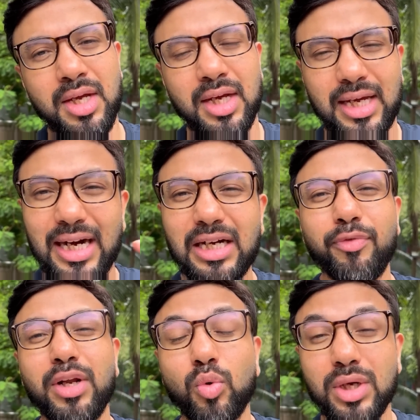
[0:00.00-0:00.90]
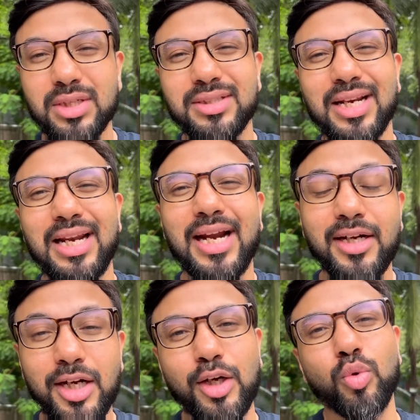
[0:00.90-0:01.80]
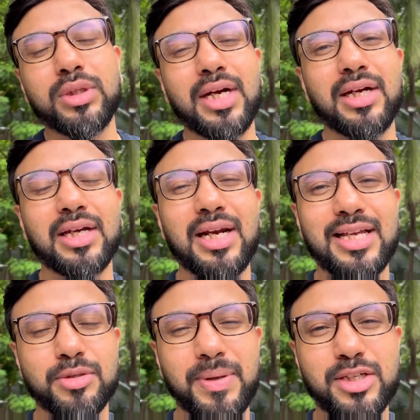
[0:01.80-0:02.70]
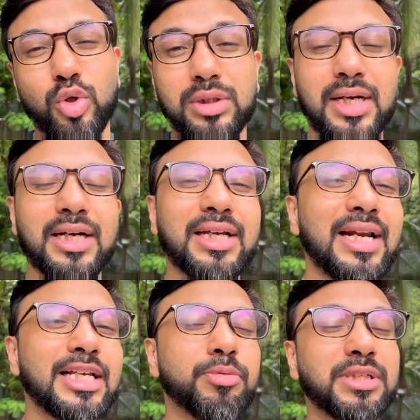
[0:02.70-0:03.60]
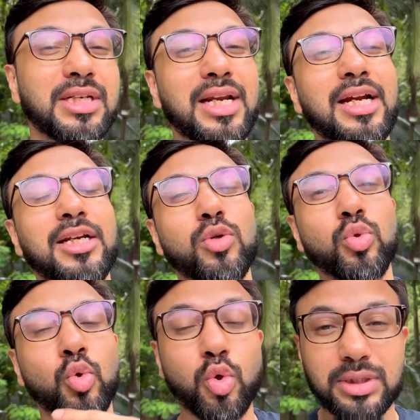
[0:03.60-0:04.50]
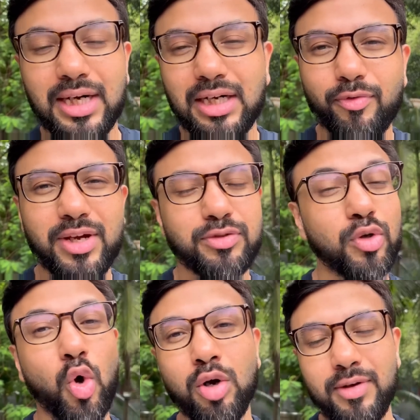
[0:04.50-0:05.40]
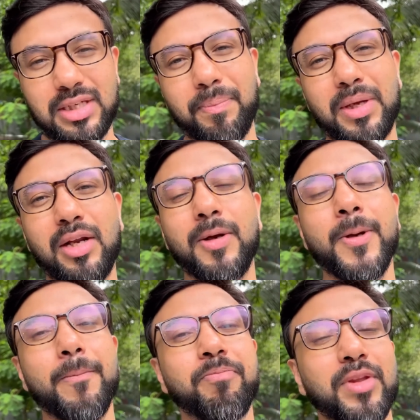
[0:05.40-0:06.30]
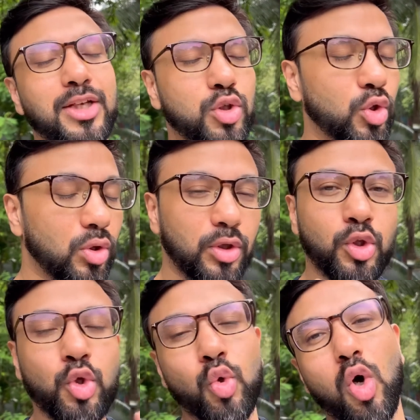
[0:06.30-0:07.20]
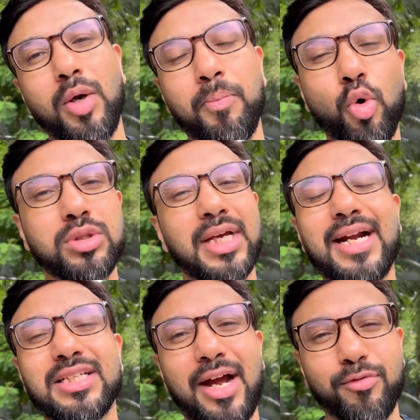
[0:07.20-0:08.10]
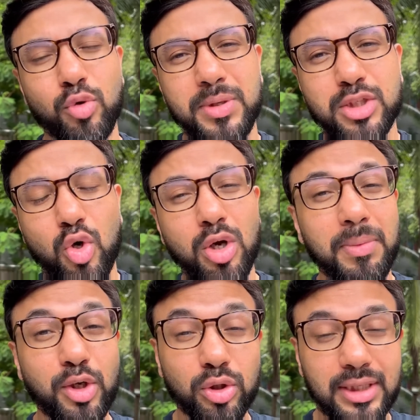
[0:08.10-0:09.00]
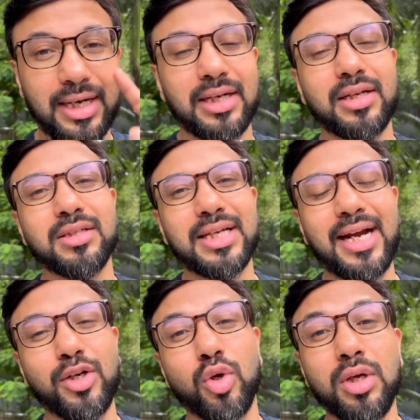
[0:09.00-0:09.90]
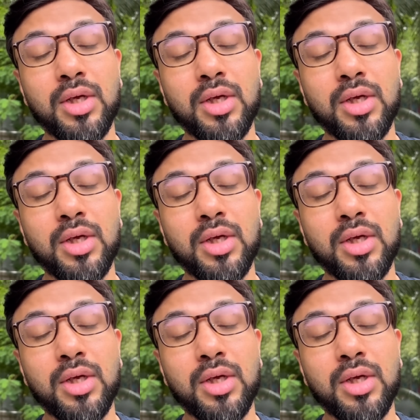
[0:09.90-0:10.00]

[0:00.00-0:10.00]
Current affair questions related to theoretical aspects or theoretical aspects related to those current affairs will always appear. So your both sides have to be strong, but your theoretical side, your